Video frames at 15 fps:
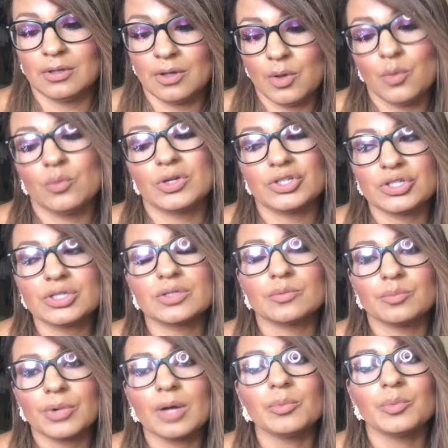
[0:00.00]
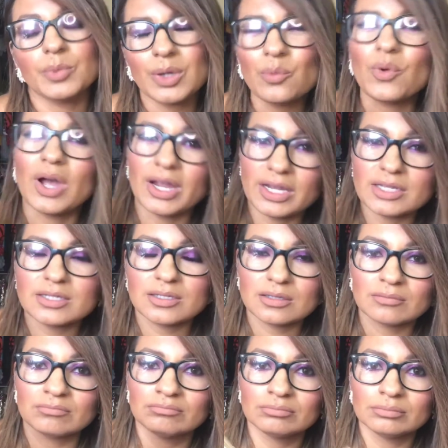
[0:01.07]
which is probably why it's
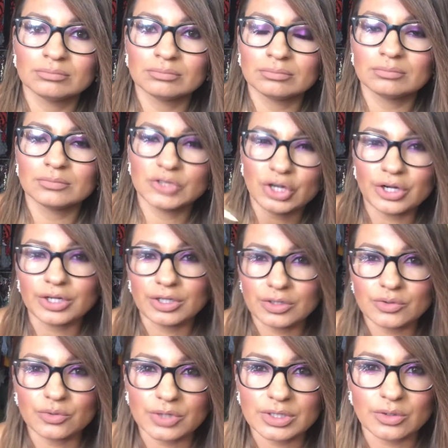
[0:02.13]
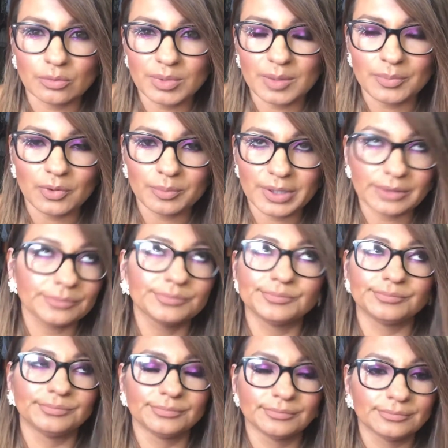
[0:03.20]
targeted towards old people. But
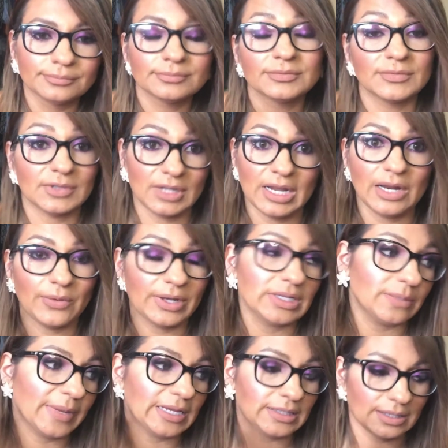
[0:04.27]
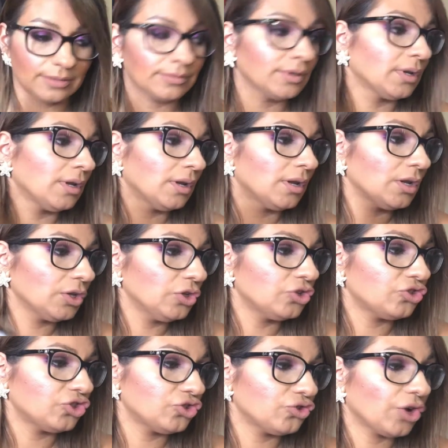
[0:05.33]
anyway, it's amazing. You
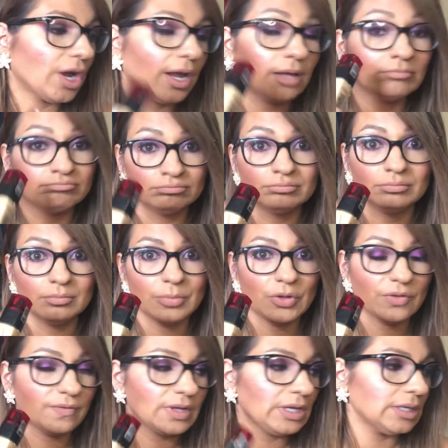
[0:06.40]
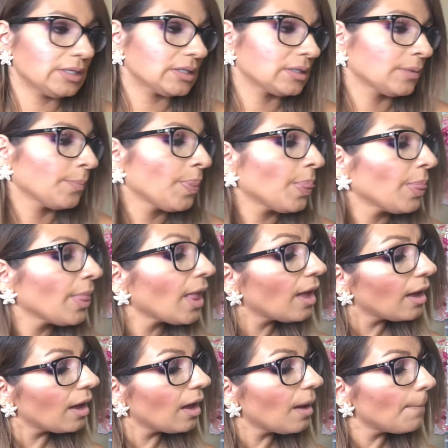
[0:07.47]
should try both of these.
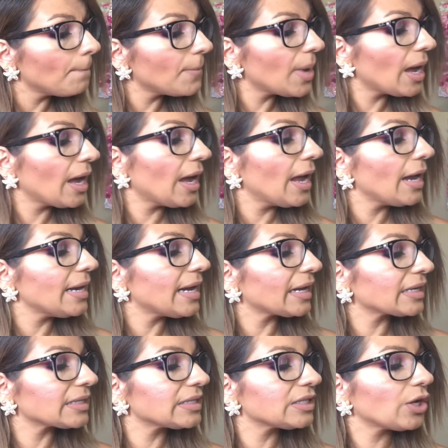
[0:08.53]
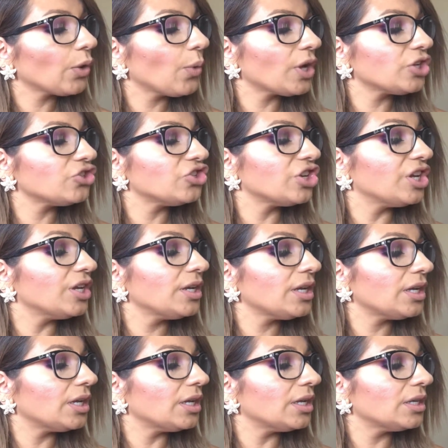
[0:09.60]
My next question
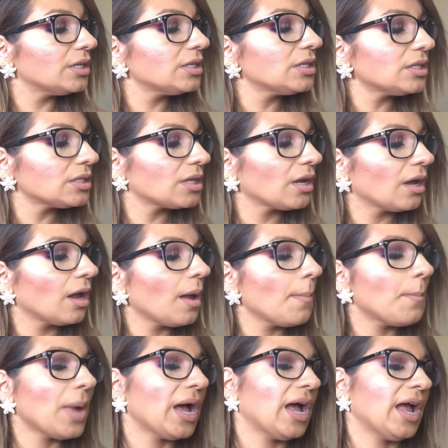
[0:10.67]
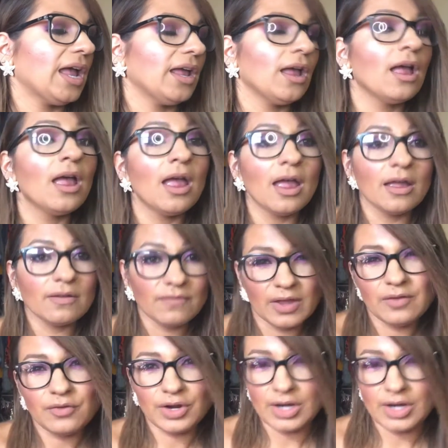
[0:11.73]
is my favorite